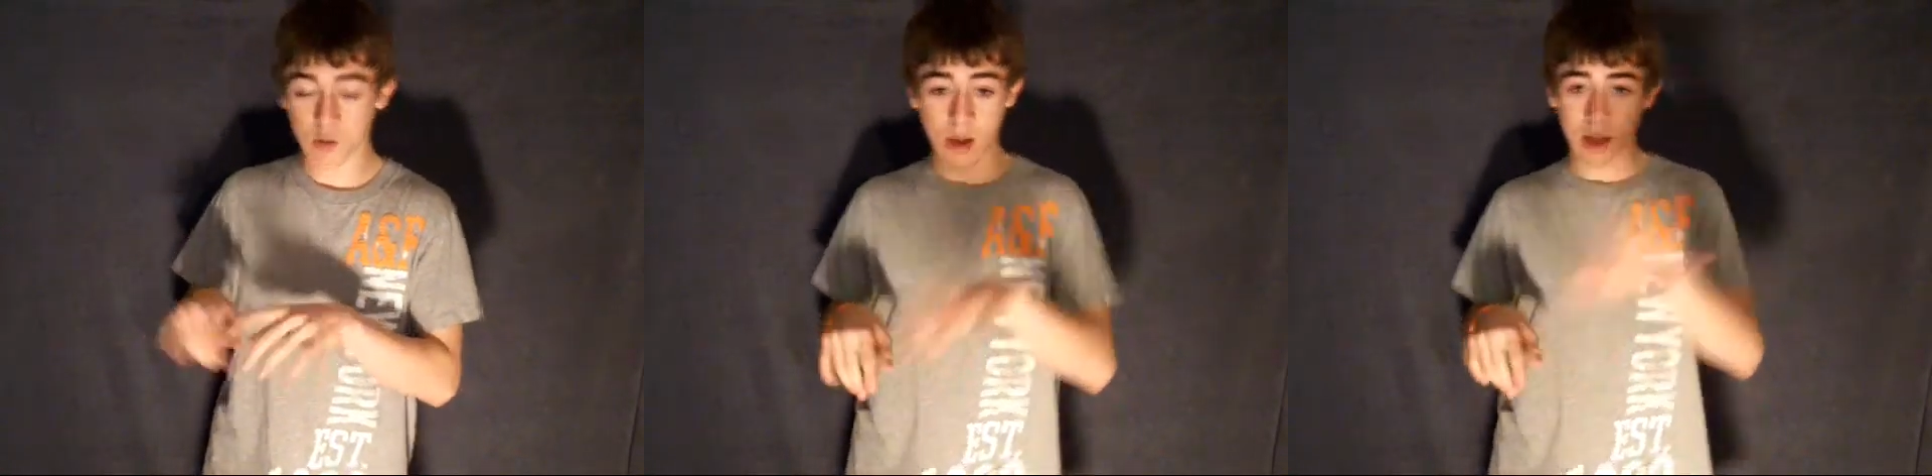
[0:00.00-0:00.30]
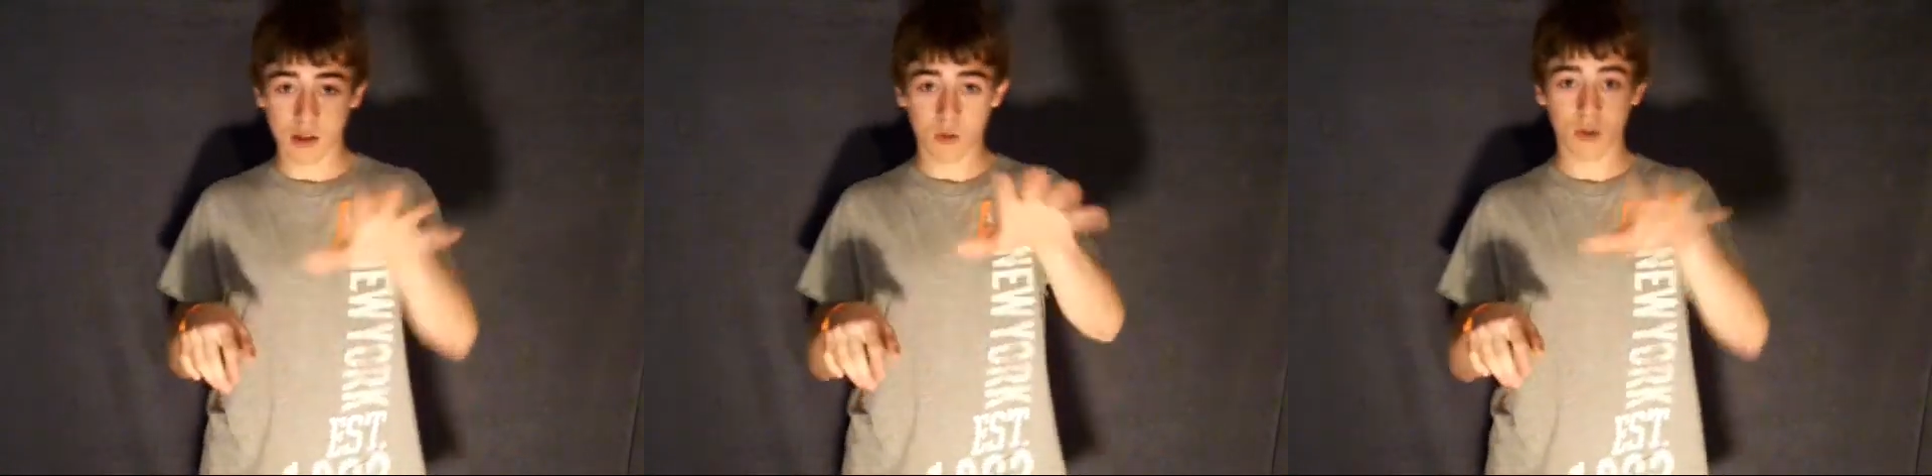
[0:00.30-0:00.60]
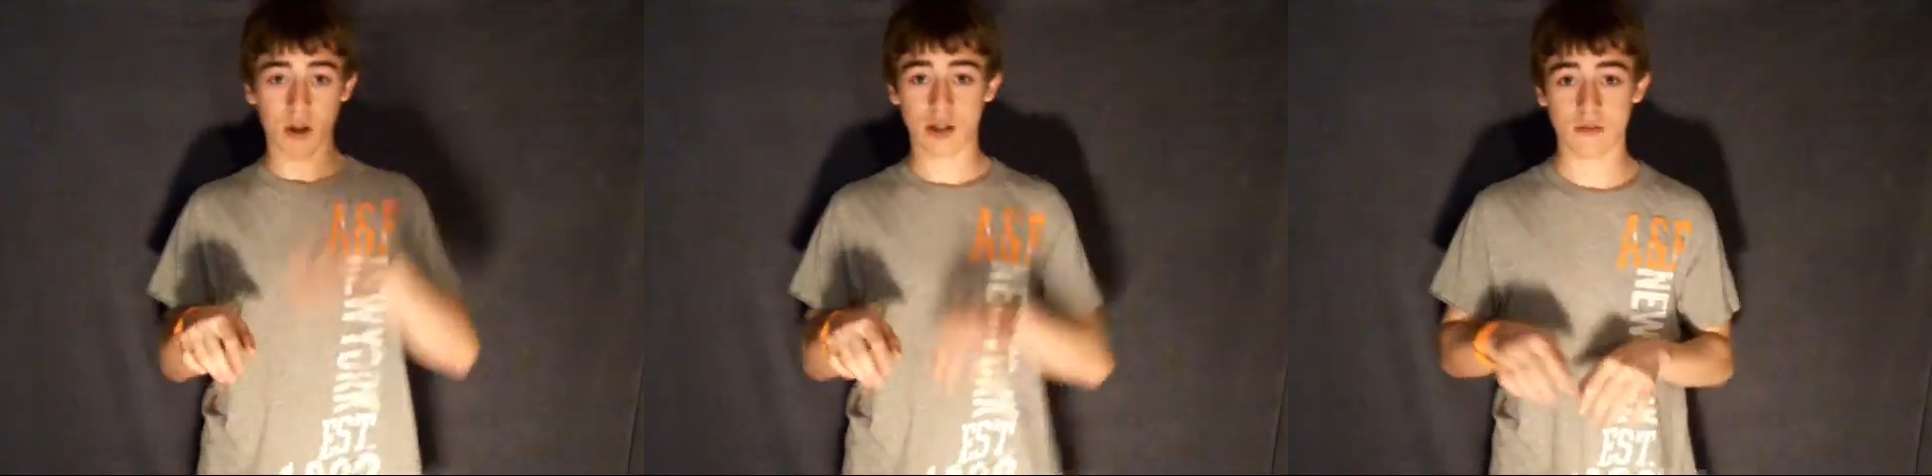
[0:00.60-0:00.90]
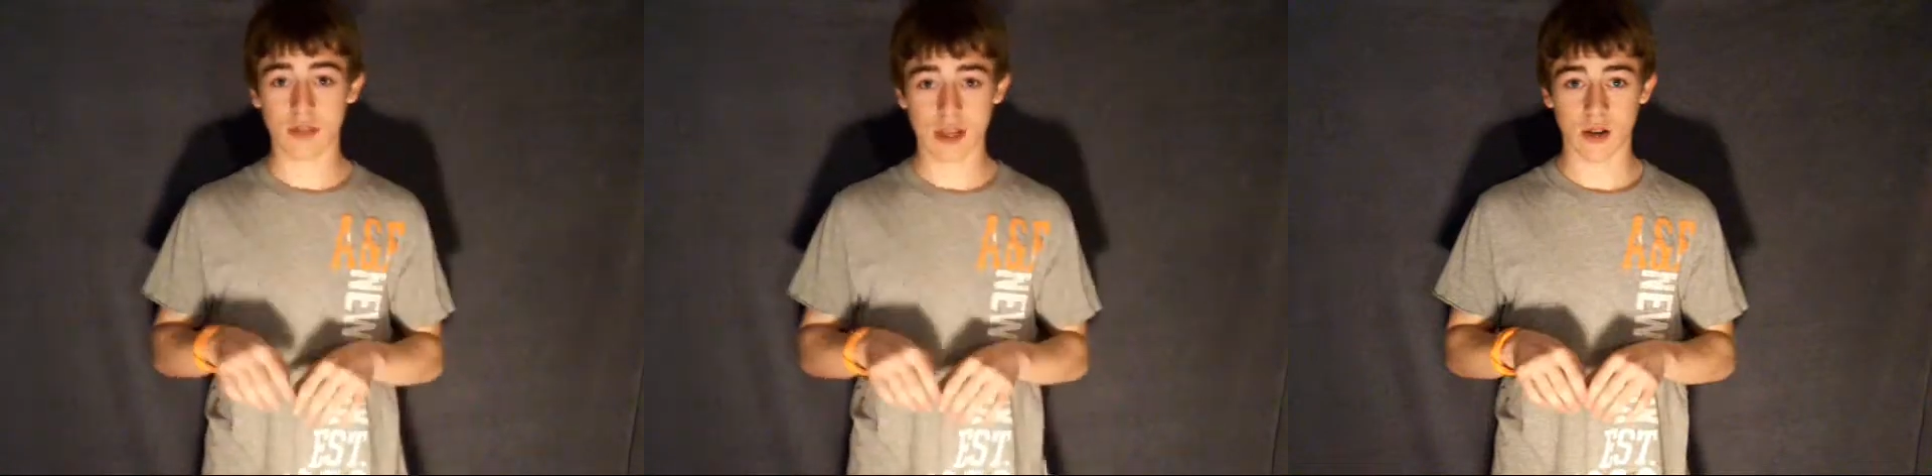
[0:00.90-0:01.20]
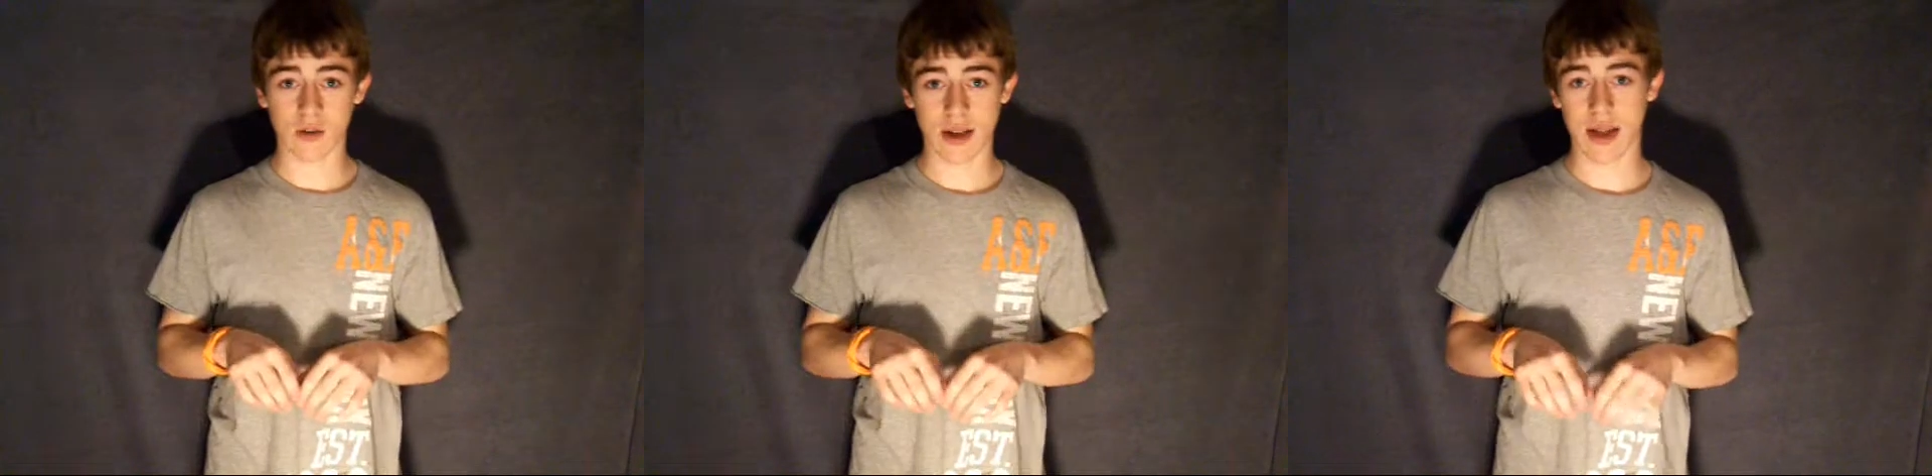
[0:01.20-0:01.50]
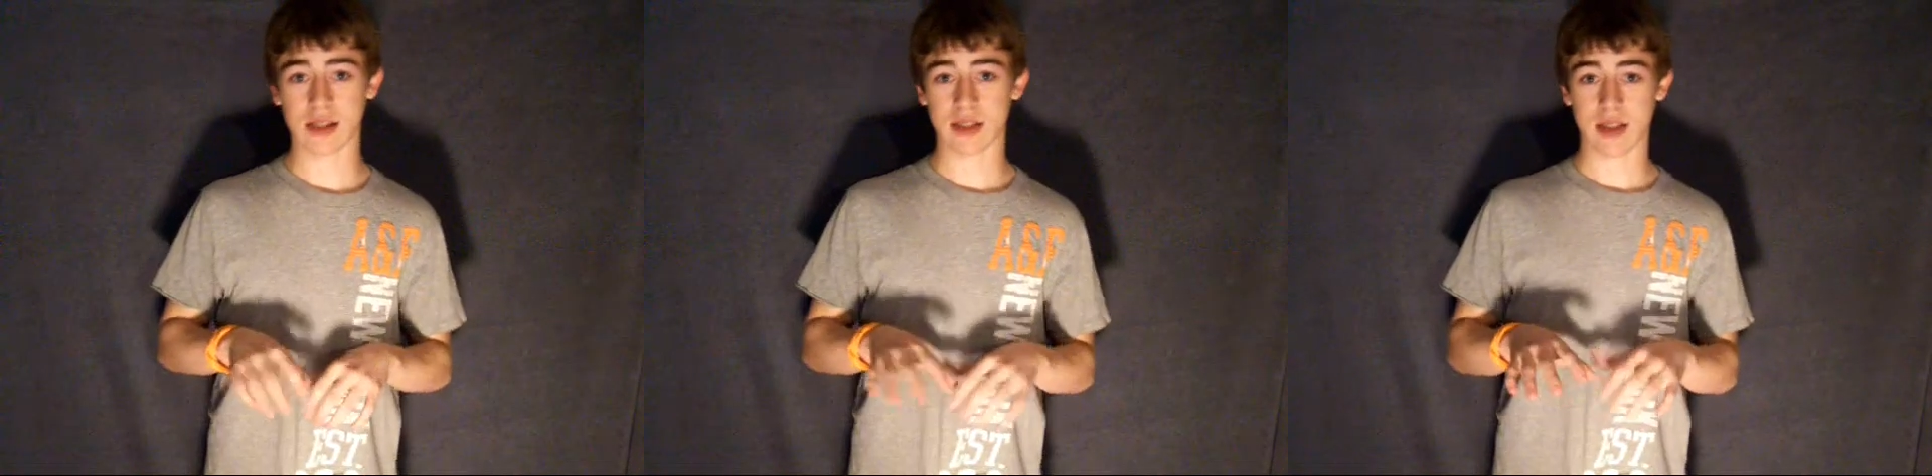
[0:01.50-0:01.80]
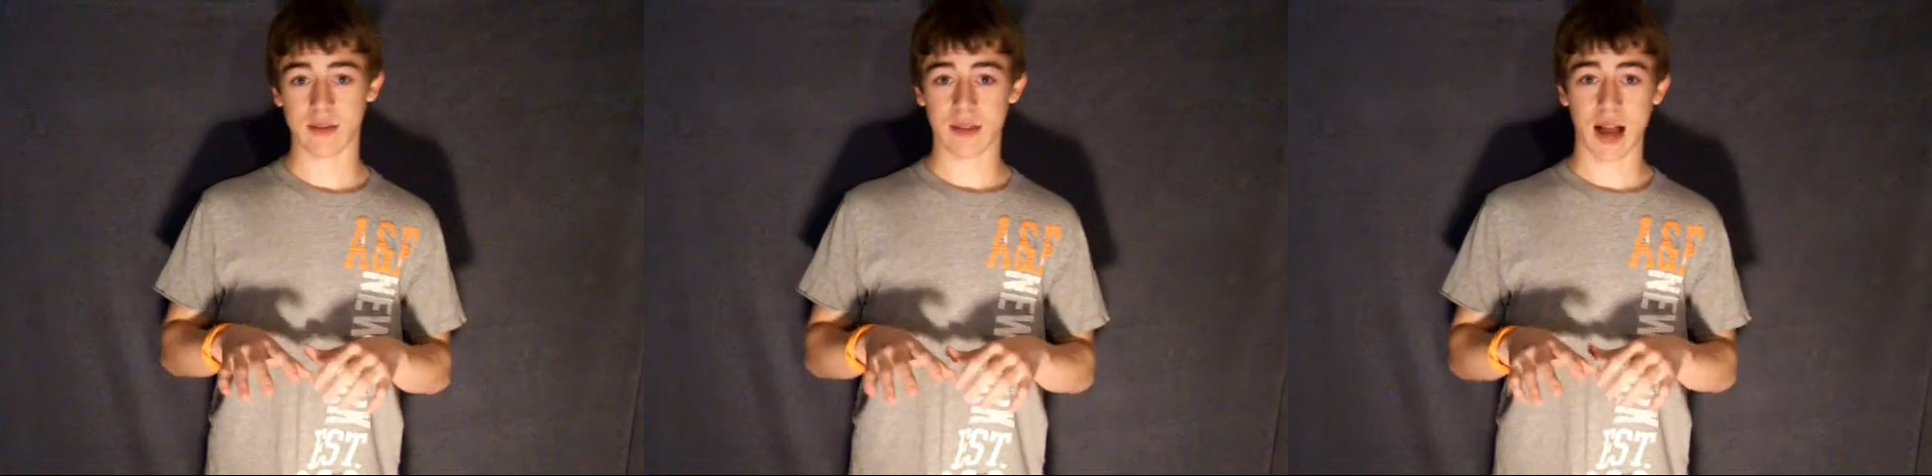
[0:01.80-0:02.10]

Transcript: Well, you're watching a video at the same